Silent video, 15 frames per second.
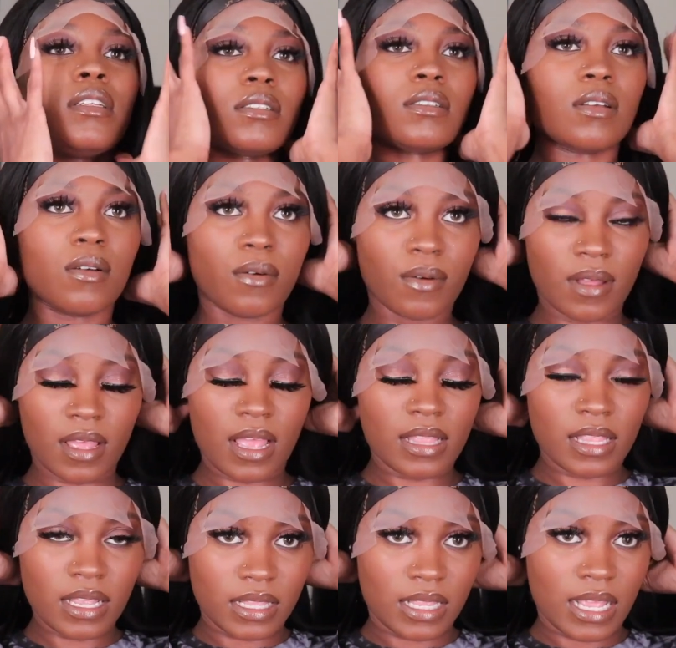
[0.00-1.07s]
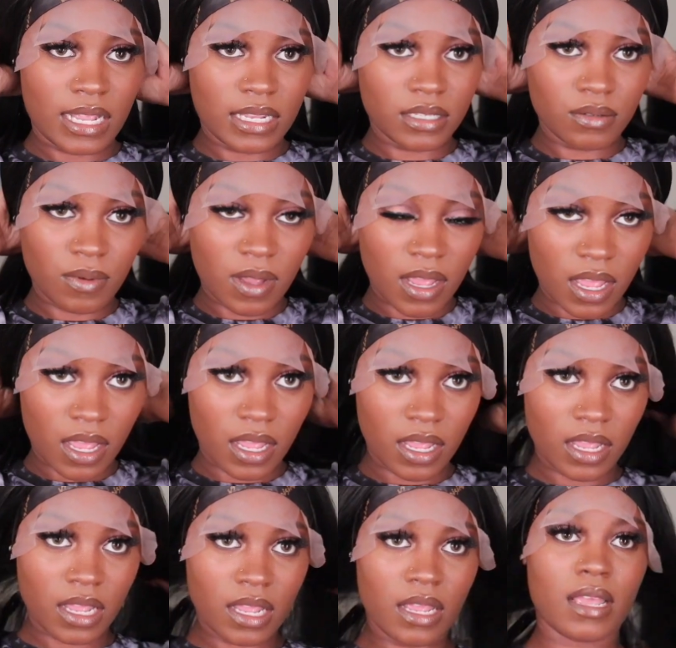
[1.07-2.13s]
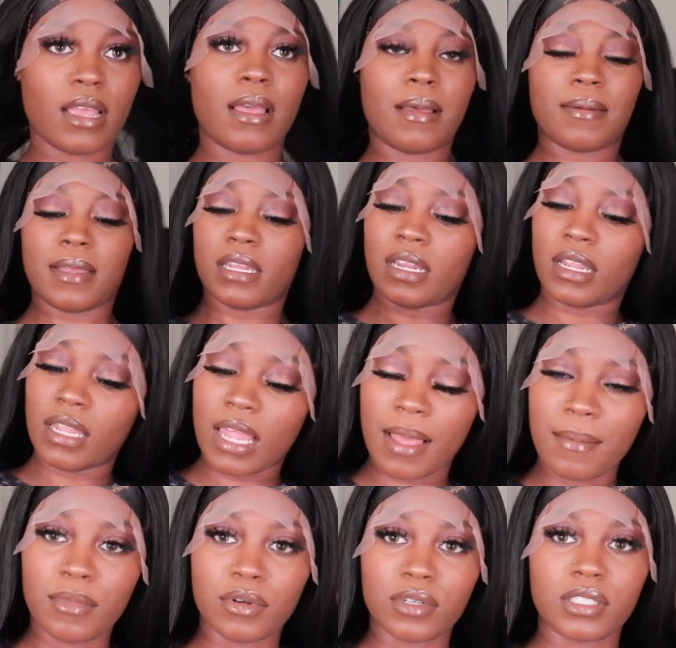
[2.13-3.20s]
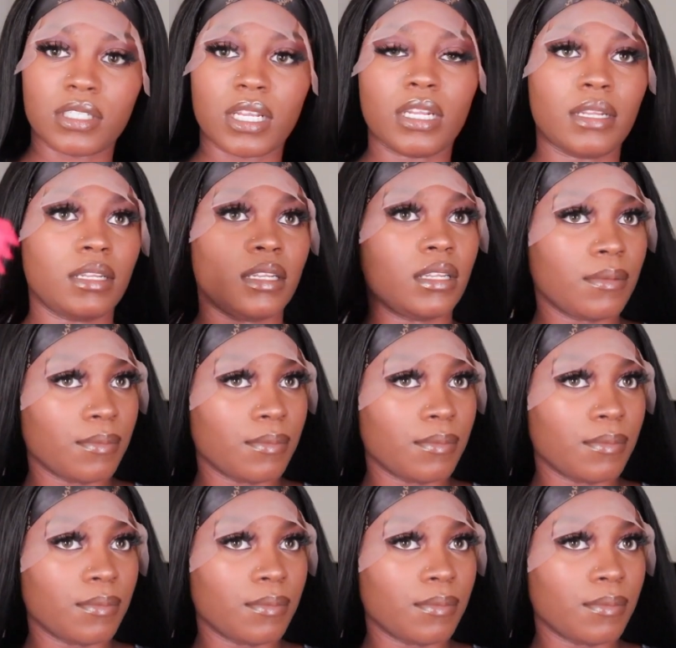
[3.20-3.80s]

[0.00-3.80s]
So I think that's why I'm getting a lot more shedding.